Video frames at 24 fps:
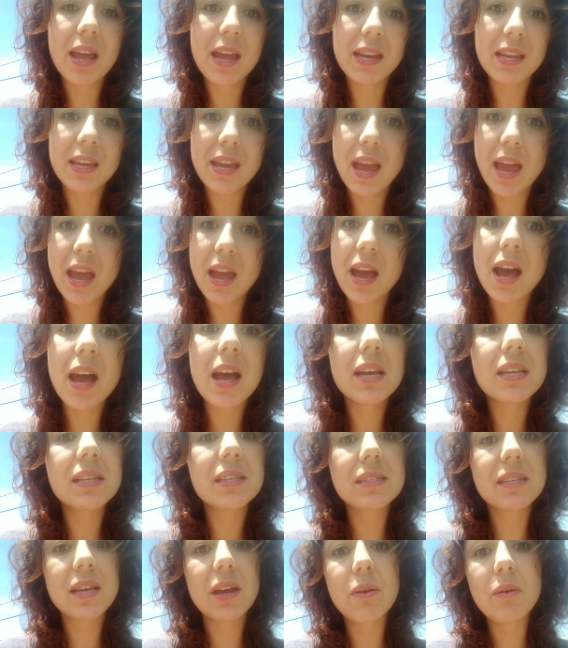and
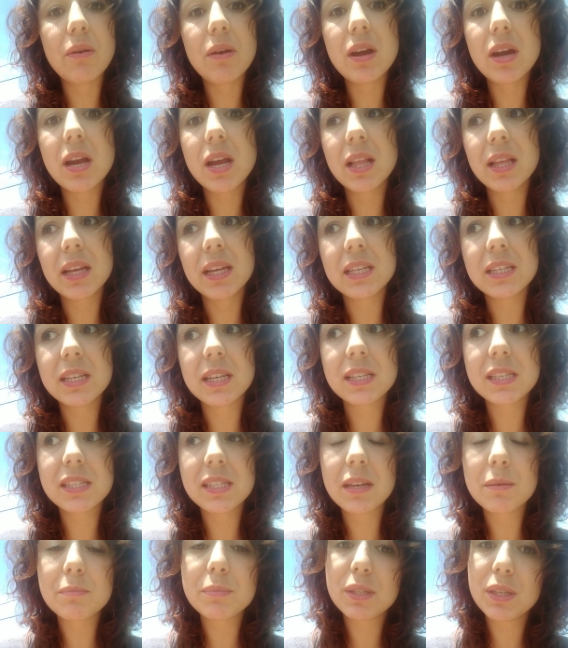chaos and really
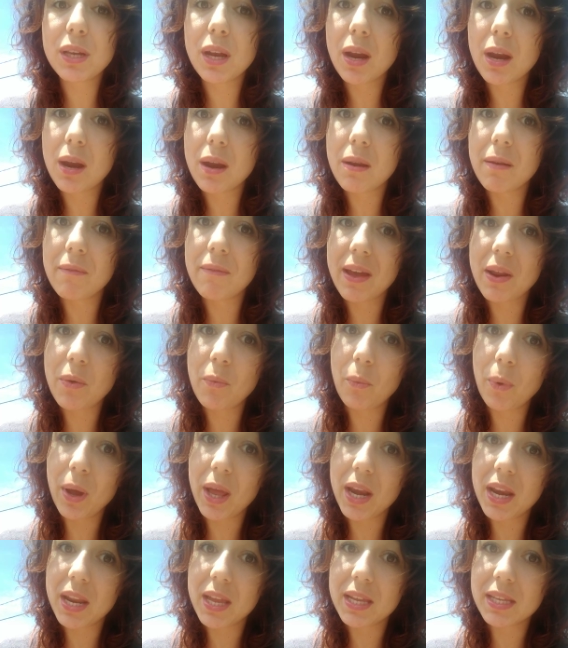just observe and
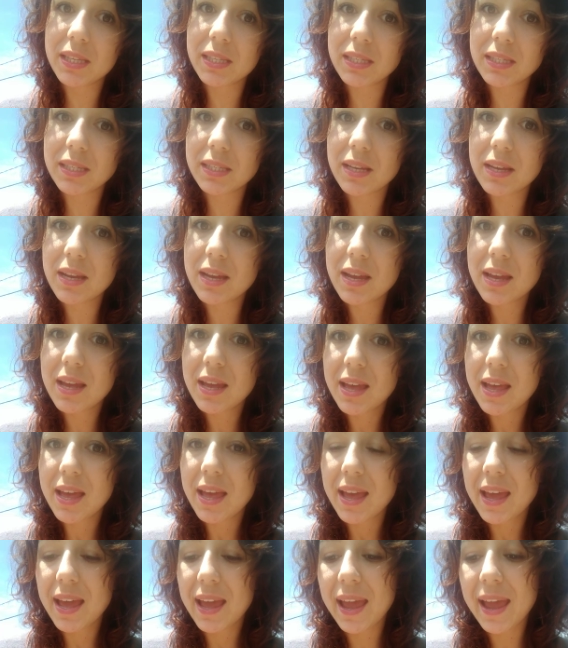witness.
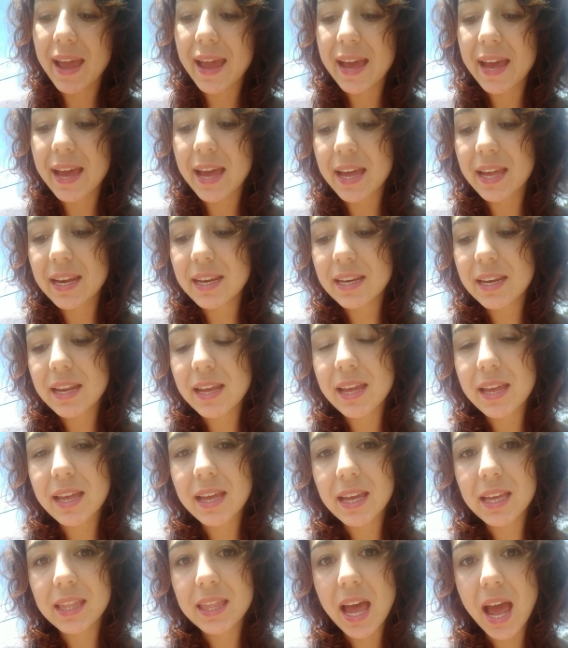And
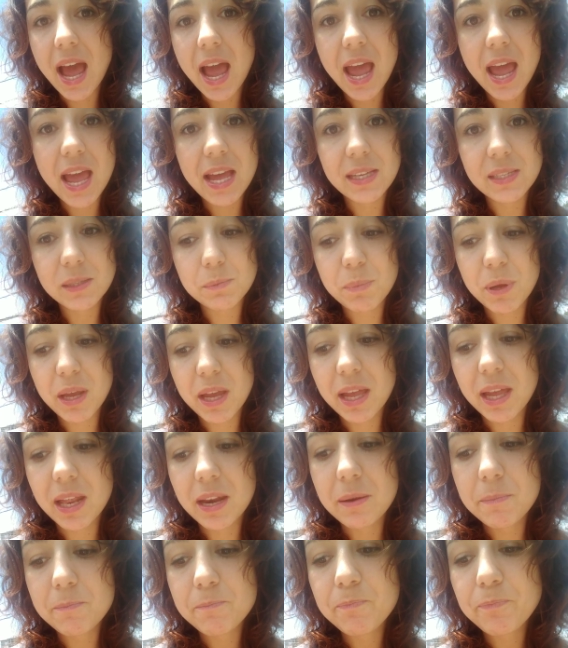that has
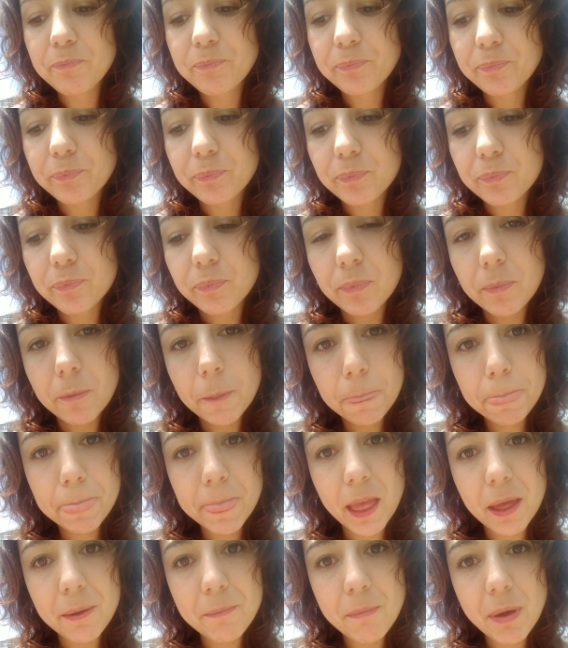been
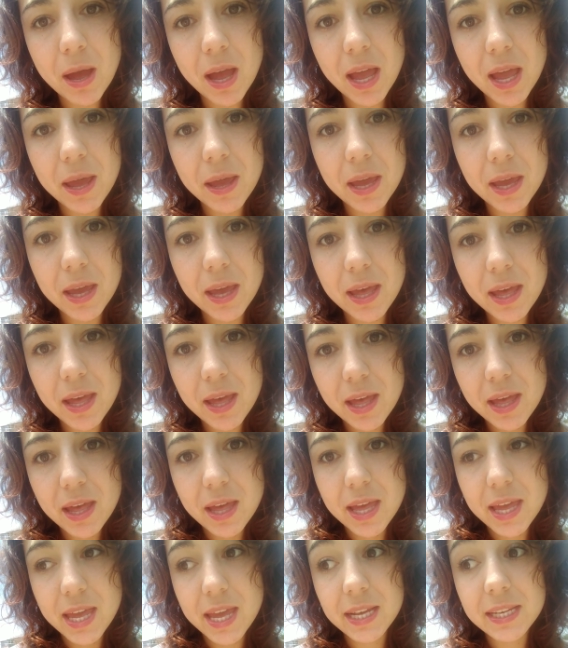my
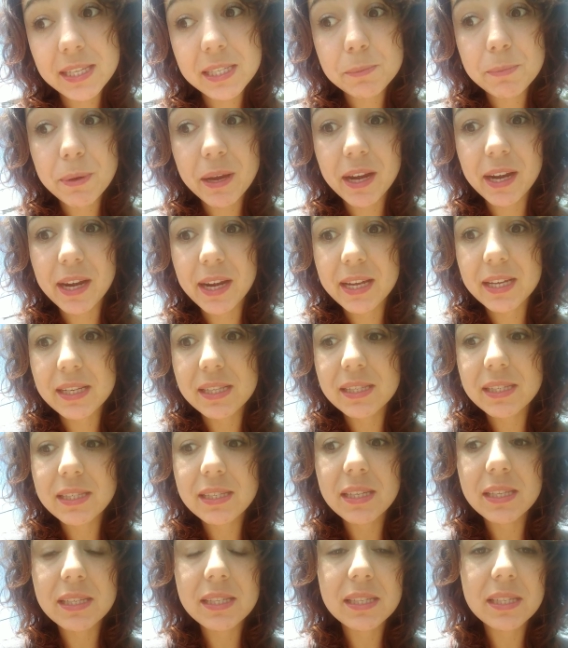
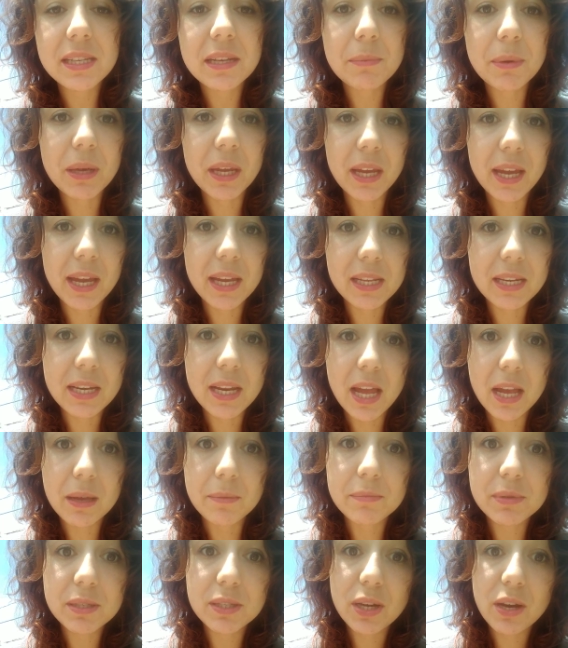experience, is to be an
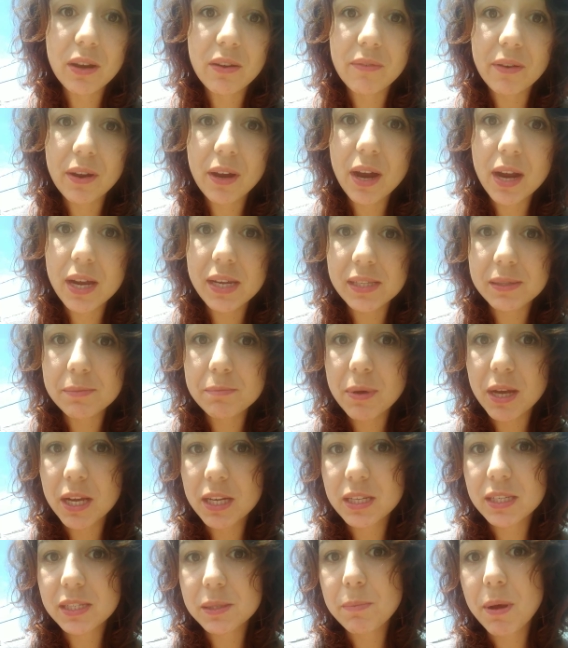observer as
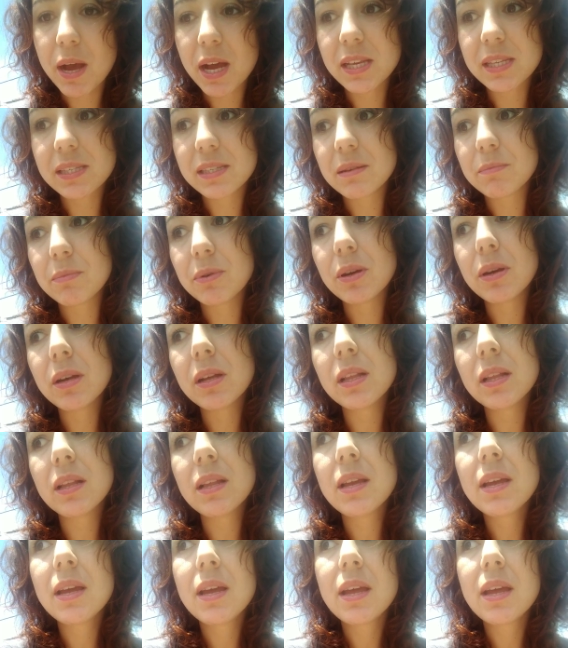much as possible